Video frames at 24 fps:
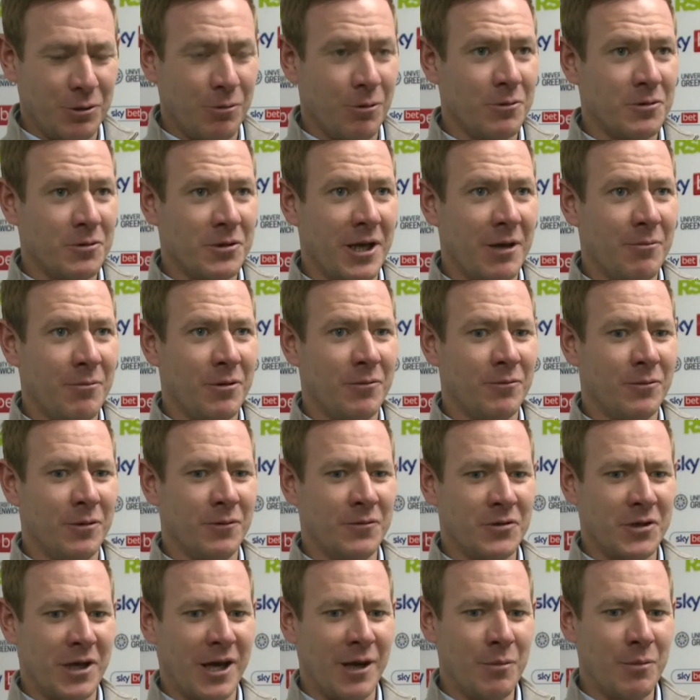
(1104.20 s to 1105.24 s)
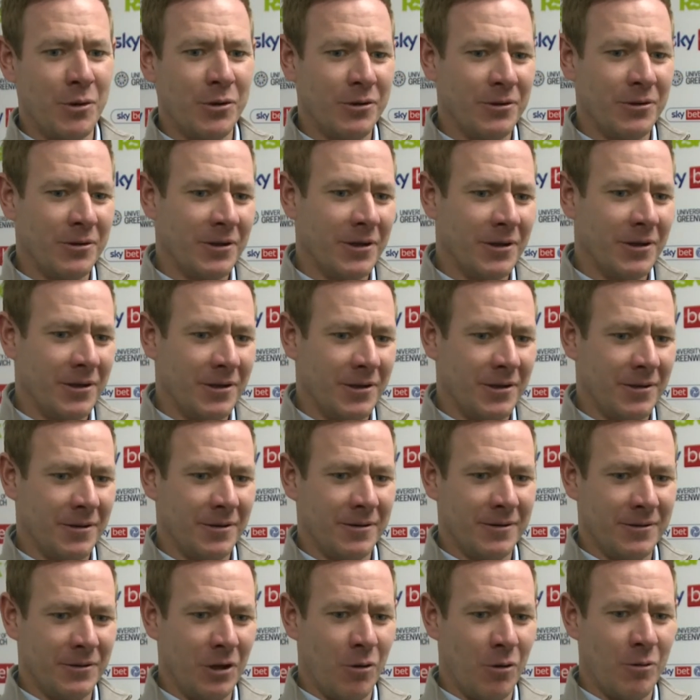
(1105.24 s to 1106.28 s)
Stewie was there with Simon,
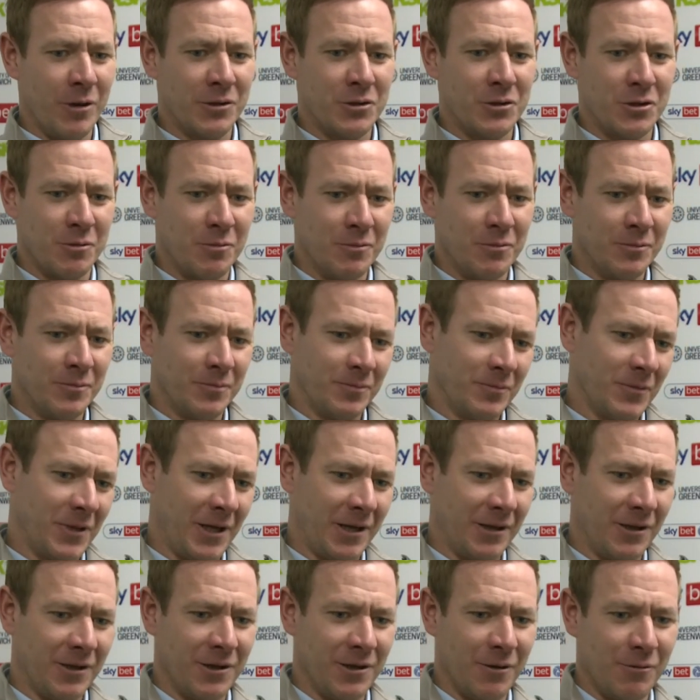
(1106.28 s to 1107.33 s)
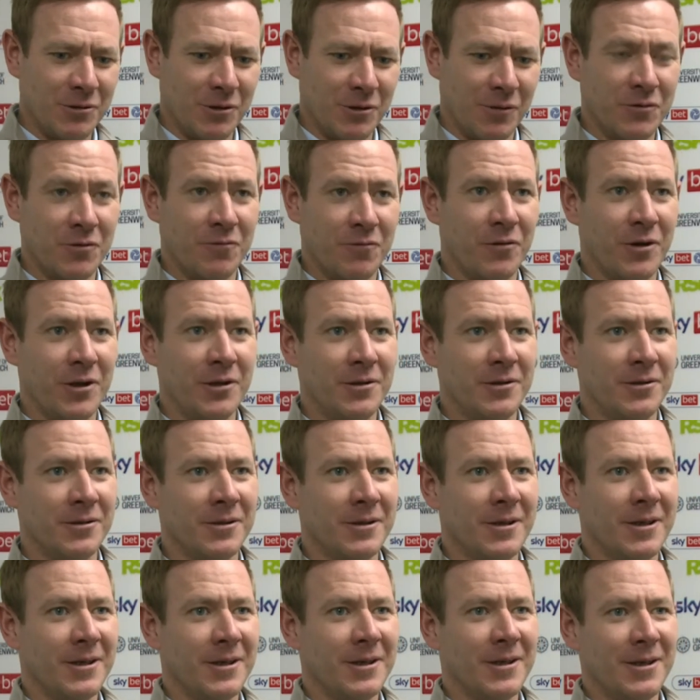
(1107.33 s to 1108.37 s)
and we had some. He always loves a free
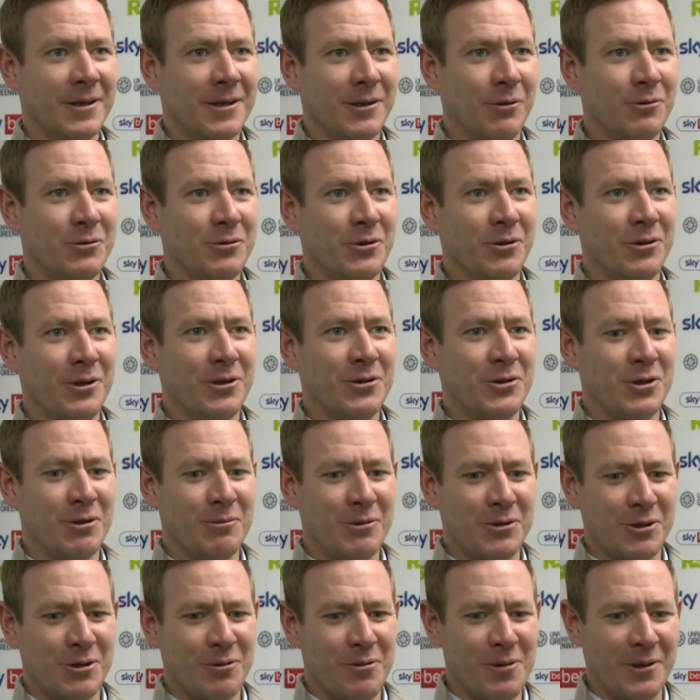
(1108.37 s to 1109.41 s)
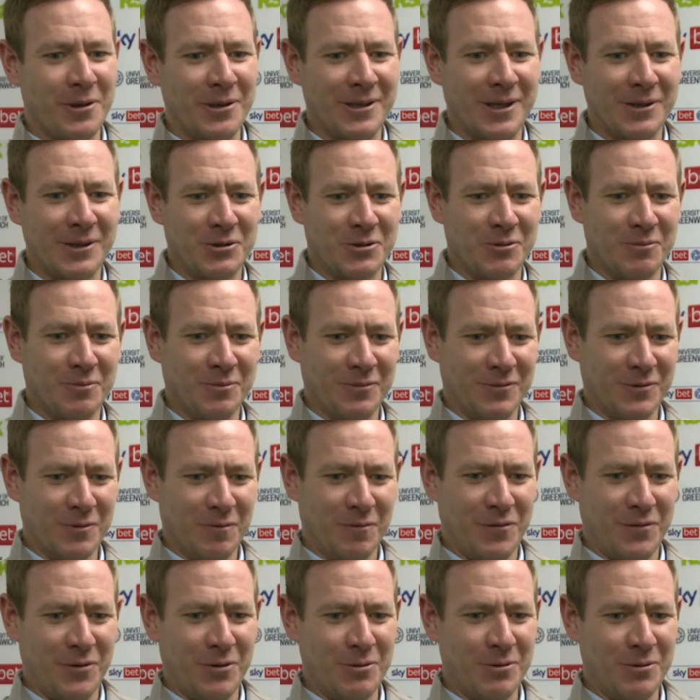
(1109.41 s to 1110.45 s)
lunch, don't he, Stewie? So we went and had some
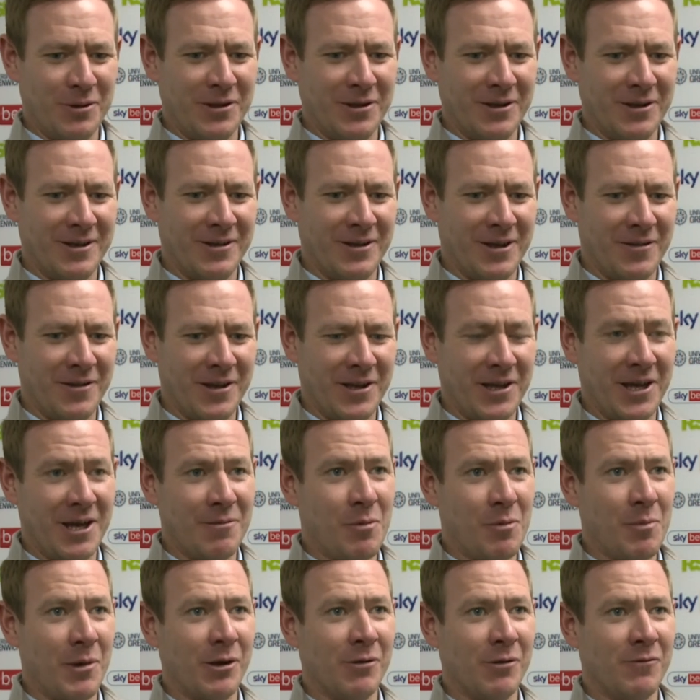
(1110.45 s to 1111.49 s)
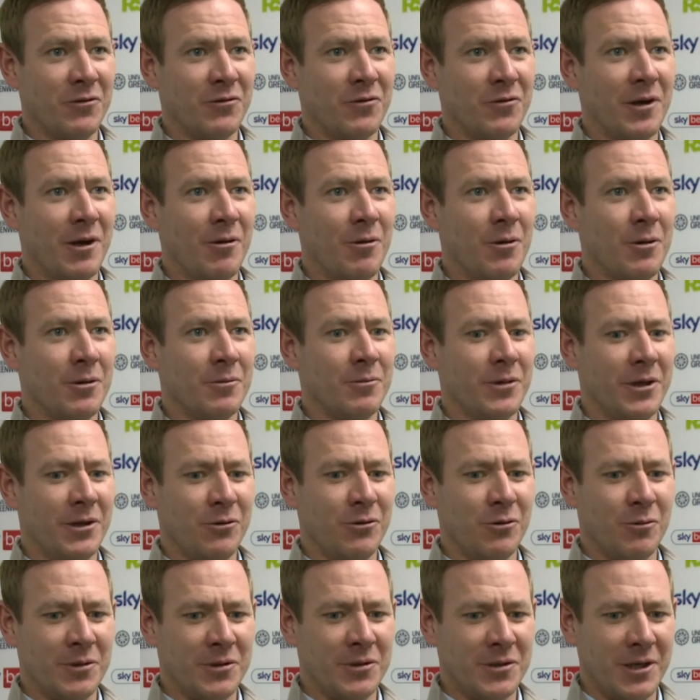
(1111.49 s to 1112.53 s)
food, and then they came in my office for an hour. We
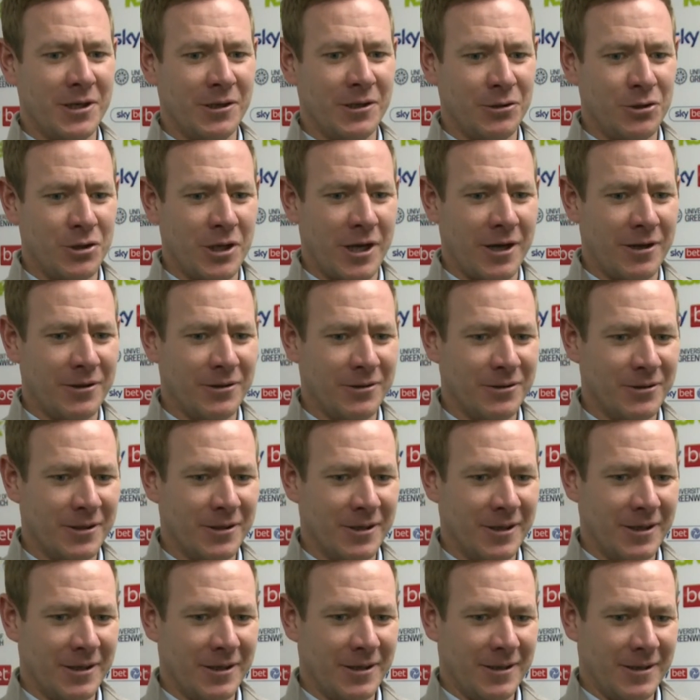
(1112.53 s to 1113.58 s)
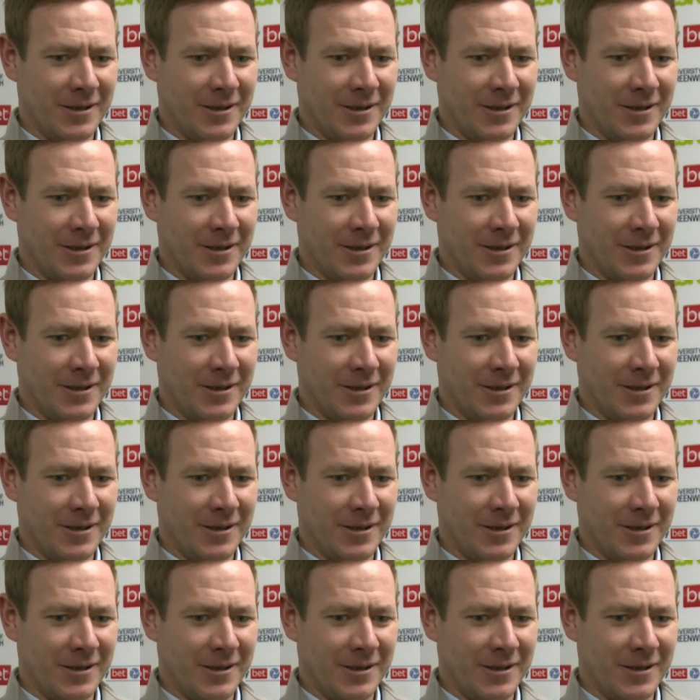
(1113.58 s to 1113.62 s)
had a cup of tea and a chat, and